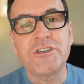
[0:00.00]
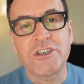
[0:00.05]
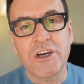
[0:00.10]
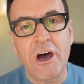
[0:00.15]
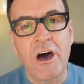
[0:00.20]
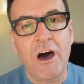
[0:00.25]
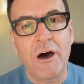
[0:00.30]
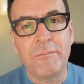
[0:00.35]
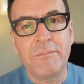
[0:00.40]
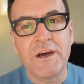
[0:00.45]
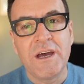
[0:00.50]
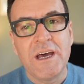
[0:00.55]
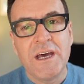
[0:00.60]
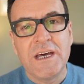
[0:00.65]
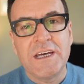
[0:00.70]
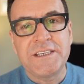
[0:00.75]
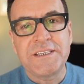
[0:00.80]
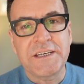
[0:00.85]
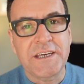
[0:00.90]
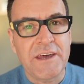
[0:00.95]
job
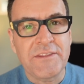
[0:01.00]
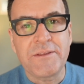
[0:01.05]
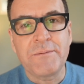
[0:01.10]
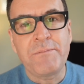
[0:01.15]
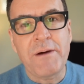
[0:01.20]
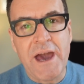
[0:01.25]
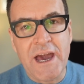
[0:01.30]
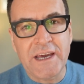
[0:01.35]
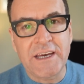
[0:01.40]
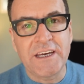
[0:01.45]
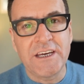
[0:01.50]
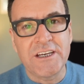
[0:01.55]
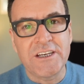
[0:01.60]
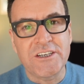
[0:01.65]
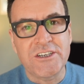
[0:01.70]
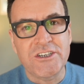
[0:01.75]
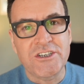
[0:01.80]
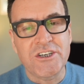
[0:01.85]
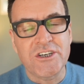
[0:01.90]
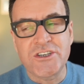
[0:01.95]
to get the
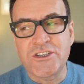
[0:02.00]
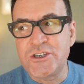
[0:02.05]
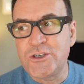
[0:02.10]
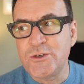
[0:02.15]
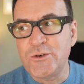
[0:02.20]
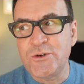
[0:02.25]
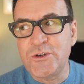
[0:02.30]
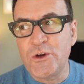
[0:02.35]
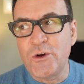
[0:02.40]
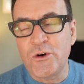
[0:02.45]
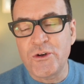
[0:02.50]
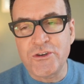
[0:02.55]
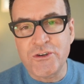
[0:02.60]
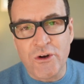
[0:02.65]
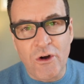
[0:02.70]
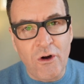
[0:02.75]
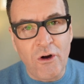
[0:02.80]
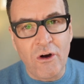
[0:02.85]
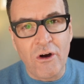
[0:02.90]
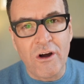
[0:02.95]
package to your
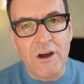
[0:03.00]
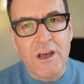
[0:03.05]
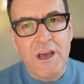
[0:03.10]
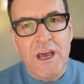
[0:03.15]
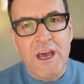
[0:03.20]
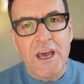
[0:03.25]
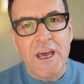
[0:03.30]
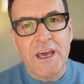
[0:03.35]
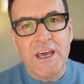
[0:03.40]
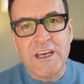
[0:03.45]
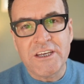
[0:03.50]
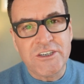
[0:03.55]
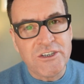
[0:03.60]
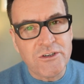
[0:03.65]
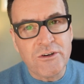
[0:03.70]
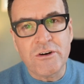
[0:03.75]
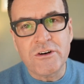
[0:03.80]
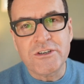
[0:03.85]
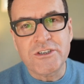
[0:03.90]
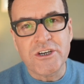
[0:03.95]
door. It's
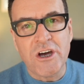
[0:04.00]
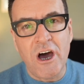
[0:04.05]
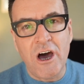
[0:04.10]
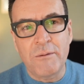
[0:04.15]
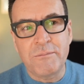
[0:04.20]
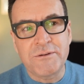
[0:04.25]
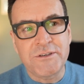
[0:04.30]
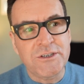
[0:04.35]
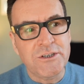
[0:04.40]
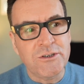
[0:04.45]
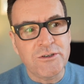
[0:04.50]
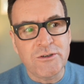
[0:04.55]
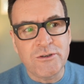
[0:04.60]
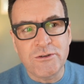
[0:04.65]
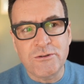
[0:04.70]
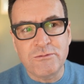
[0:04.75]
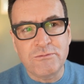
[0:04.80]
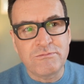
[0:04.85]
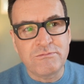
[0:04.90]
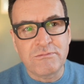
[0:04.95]
your job
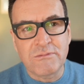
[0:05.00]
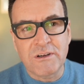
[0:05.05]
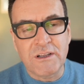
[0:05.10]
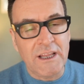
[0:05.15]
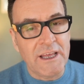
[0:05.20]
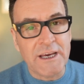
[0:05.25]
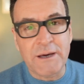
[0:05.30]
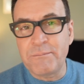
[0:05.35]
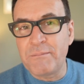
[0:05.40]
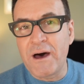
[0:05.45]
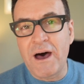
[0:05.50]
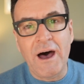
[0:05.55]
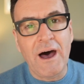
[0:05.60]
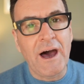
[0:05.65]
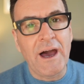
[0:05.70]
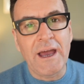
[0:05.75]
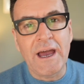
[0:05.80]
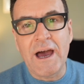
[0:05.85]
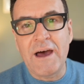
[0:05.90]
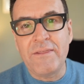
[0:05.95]
to click
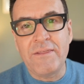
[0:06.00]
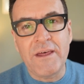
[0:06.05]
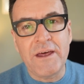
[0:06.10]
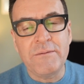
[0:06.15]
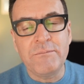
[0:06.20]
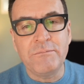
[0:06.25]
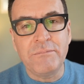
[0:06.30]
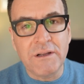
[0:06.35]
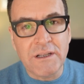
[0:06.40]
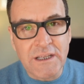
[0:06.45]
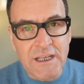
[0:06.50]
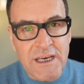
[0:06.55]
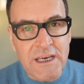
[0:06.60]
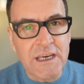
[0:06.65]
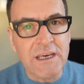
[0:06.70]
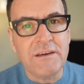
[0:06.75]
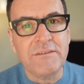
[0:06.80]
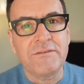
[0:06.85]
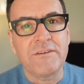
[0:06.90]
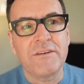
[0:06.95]
buy and then
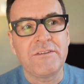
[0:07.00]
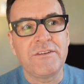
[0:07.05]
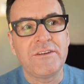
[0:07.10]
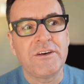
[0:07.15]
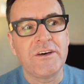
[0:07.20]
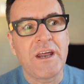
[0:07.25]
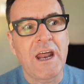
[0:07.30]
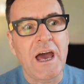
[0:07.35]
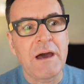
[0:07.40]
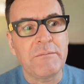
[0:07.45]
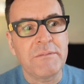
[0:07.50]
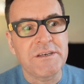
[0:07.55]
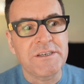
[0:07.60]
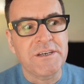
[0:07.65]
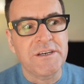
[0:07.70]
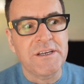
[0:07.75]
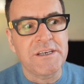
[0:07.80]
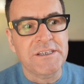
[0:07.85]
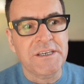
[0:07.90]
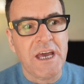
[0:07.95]
believe that
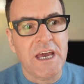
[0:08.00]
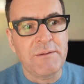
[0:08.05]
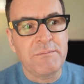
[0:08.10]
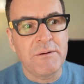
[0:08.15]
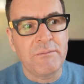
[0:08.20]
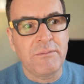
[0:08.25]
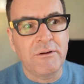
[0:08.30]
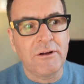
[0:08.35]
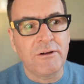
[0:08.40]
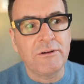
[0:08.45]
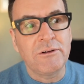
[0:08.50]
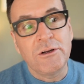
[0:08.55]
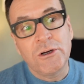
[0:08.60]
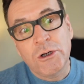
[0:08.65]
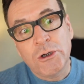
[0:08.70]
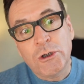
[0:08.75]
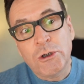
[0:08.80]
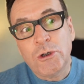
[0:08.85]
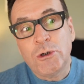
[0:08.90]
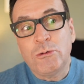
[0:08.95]
Amazon is capable,
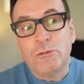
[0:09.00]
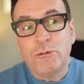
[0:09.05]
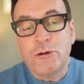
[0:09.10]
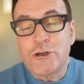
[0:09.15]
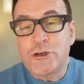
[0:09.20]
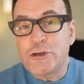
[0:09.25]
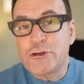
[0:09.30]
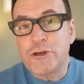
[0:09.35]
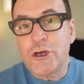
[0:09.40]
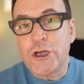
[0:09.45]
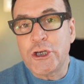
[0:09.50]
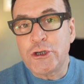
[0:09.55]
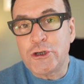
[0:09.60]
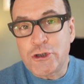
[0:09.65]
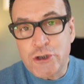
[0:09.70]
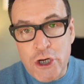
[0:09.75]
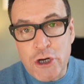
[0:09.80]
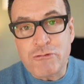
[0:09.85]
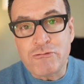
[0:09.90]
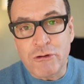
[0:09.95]
which they
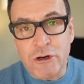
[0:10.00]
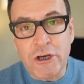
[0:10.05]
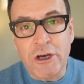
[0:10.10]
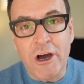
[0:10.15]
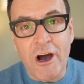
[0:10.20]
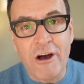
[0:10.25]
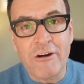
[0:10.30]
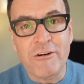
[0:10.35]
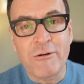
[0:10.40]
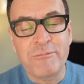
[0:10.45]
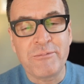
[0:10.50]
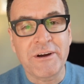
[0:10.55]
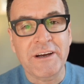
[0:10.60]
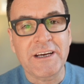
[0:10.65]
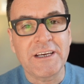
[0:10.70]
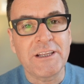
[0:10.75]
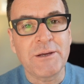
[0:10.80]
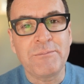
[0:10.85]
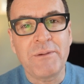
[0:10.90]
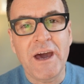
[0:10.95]
generally are,
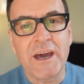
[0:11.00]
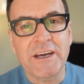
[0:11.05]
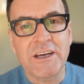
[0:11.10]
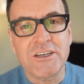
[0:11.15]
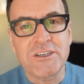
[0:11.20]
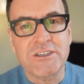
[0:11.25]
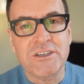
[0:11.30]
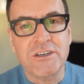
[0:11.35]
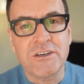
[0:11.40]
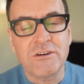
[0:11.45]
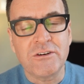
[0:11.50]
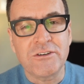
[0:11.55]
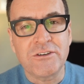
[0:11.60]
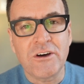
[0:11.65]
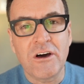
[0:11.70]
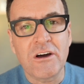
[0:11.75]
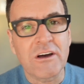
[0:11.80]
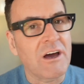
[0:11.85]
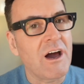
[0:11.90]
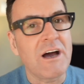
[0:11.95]
bringing the package to your
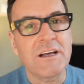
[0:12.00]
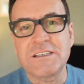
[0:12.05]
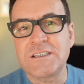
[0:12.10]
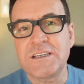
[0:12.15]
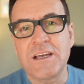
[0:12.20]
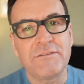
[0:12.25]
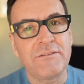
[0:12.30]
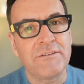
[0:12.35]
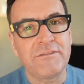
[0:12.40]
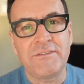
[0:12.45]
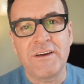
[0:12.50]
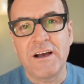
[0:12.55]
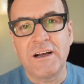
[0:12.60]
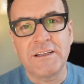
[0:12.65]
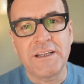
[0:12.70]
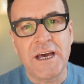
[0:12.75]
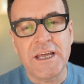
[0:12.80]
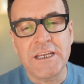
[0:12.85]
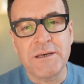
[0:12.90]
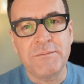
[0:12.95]
door. God's never
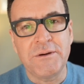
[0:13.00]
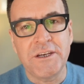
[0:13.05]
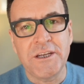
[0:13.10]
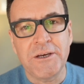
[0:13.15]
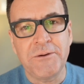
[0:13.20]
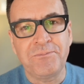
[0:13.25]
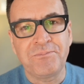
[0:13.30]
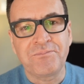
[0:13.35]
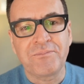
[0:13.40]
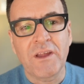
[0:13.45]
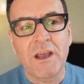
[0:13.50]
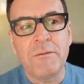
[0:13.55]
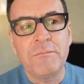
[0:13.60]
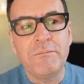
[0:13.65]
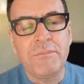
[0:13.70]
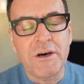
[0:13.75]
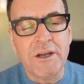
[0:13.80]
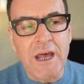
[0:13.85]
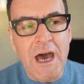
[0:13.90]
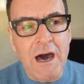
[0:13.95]
failed anybody.
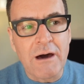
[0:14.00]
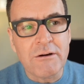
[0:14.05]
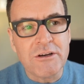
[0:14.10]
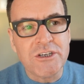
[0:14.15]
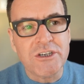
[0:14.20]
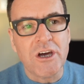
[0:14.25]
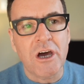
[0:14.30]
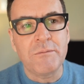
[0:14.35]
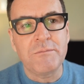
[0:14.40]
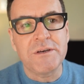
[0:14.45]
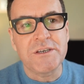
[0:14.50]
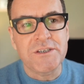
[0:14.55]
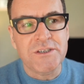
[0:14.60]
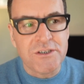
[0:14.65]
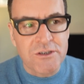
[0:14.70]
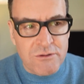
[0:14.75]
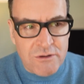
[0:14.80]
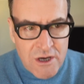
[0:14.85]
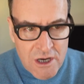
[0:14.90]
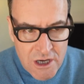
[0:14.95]
But our job is
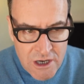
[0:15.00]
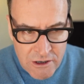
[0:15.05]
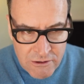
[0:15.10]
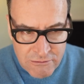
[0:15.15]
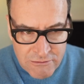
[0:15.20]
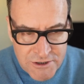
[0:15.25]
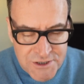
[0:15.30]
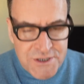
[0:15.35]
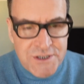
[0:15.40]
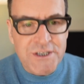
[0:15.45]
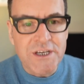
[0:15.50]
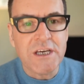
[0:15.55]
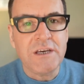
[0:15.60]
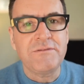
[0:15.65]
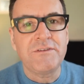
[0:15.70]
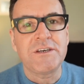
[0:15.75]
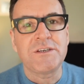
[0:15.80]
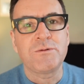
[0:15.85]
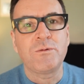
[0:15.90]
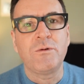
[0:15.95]
to
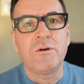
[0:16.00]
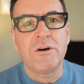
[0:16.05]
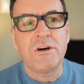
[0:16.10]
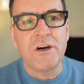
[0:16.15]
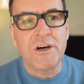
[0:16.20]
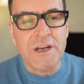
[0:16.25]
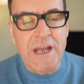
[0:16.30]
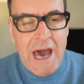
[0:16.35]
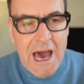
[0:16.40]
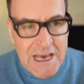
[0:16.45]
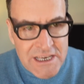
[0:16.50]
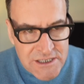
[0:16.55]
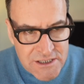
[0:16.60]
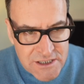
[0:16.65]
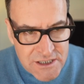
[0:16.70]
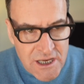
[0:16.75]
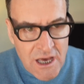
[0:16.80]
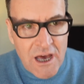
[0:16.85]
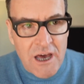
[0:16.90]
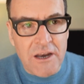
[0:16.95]
receive his word as
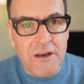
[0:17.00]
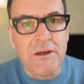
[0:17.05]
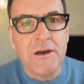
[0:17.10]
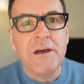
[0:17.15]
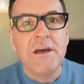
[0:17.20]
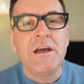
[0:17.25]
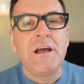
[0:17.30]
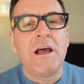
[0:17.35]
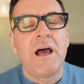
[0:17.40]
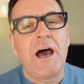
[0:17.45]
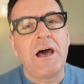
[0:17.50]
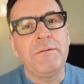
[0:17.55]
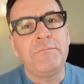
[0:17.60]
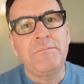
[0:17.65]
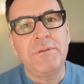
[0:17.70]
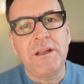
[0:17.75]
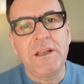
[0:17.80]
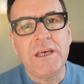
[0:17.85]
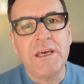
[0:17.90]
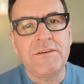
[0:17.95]
done
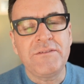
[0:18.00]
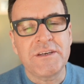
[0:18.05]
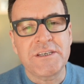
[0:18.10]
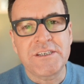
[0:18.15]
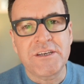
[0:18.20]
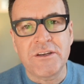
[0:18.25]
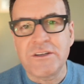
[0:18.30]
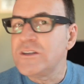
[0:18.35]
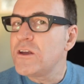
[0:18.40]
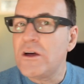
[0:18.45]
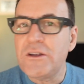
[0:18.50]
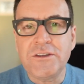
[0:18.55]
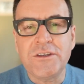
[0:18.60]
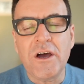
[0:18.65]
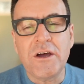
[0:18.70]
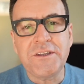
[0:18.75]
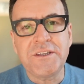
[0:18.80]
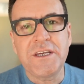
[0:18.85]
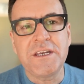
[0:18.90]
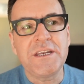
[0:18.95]
and believe it's done.
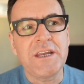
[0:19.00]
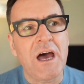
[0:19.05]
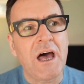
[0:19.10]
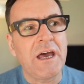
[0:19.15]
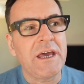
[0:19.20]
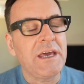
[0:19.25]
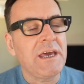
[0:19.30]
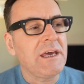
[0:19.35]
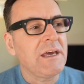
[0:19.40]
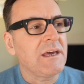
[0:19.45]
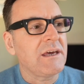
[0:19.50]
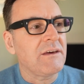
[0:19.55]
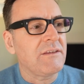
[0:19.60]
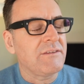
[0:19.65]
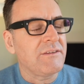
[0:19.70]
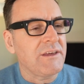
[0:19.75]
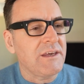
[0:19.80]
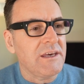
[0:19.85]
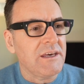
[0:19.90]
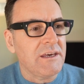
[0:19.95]
Not
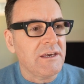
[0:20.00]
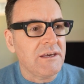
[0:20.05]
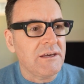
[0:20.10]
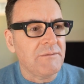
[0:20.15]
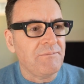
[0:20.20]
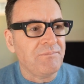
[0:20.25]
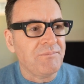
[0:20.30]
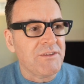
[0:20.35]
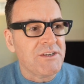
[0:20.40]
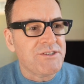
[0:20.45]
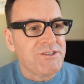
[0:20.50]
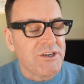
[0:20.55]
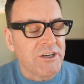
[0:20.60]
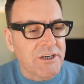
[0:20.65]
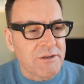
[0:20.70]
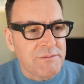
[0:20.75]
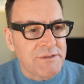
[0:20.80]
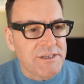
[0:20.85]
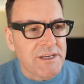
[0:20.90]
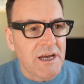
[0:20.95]
denying the
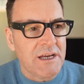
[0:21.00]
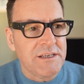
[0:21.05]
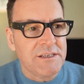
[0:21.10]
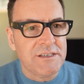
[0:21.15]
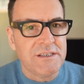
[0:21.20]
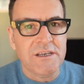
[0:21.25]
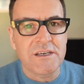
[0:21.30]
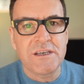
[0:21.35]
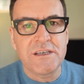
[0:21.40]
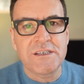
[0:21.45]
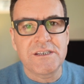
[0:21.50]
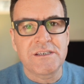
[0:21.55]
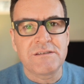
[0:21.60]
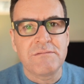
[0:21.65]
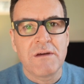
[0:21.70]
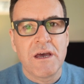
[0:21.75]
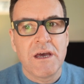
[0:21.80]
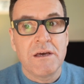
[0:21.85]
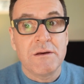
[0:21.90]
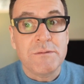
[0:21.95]

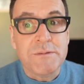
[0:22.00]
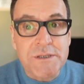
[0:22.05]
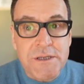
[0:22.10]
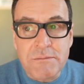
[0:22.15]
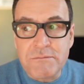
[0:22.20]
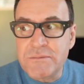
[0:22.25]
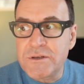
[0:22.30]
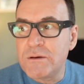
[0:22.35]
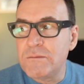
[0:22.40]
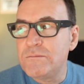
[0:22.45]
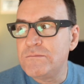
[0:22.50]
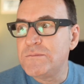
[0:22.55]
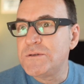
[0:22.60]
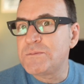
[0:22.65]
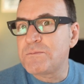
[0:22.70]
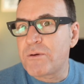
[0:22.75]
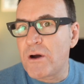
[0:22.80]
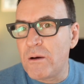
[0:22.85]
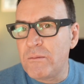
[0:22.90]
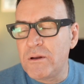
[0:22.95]
circumstances, symptoms,
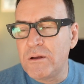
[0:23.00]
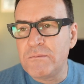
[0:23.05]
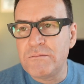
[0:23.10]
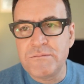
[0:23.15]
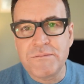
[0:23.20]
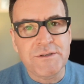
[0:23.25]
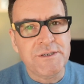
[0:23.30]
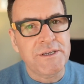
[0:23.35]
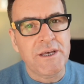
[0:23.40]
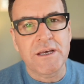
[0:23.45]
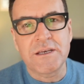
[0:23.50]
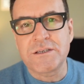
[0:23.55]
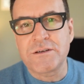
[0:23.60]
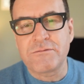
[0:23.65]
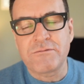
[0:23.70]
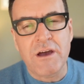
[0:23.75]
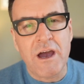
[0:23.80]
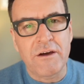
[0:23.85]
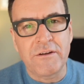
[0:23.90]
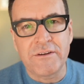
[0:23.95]
problems, things
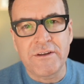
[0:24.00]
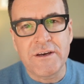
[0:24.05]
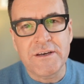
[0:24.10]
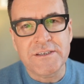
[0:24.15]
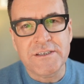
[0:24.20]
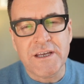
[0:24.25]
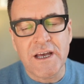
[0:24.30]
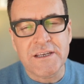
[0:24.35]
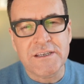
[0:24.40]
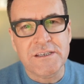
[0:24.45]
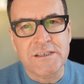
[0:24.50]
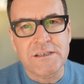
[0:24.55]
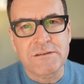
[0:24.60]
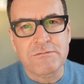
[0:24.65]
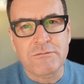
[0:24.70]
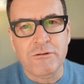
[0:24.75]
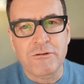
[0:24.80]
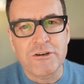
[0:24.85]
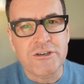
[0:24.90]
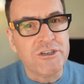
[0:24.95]
around us.
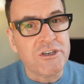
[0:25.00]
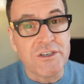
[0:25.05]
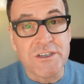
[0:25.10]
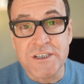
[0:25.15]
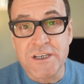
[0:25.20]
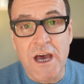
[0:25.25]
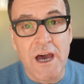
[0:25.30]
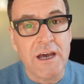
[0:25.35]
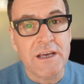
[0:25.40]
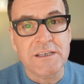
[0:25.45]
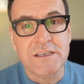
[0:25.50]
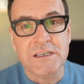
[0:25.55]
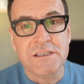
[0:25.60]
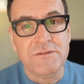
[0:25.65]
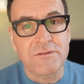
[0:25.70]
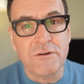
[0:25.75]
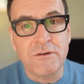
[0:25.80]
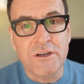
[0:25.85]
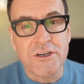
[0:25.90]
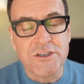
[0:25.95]
That's Christian science,
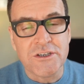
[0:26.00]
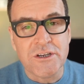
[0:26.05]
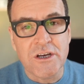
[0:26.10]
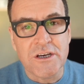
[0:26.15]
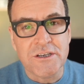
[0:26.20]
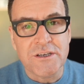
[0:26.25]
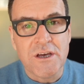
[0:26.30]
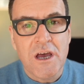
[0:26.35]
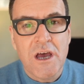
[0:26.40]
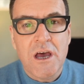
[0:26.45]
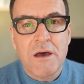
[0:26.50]
that's foolishness.